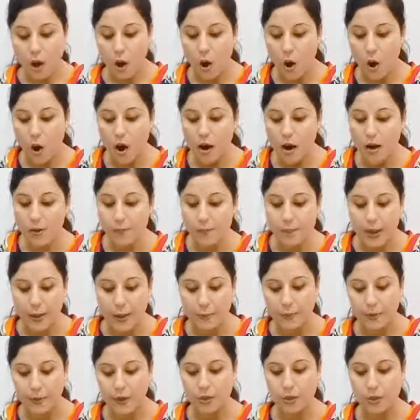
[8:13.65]
All
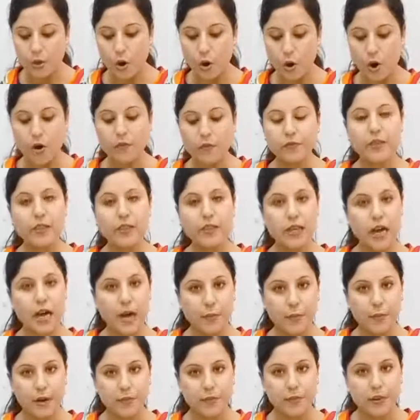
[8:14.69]
members of the
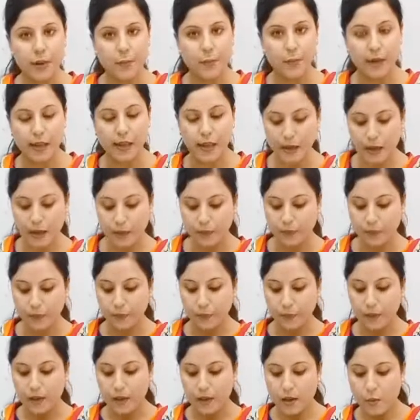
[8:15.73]
Taba family
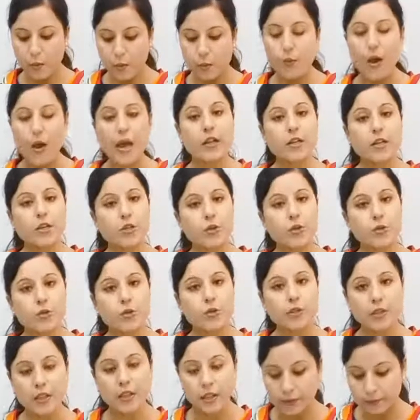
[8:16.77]
went to
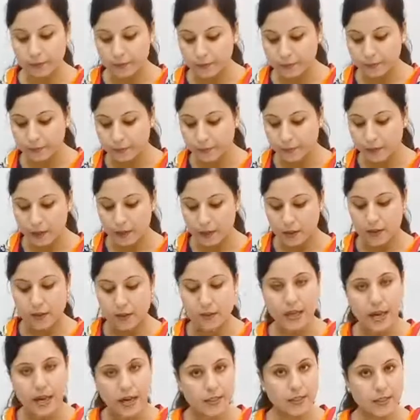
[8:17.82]
the
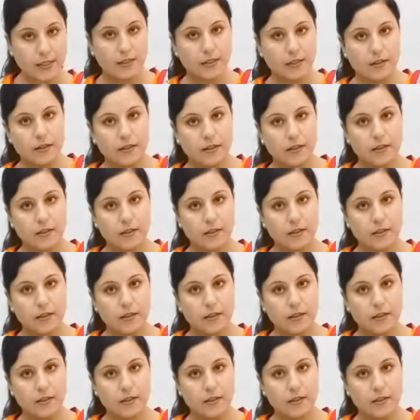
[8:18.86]
theatre.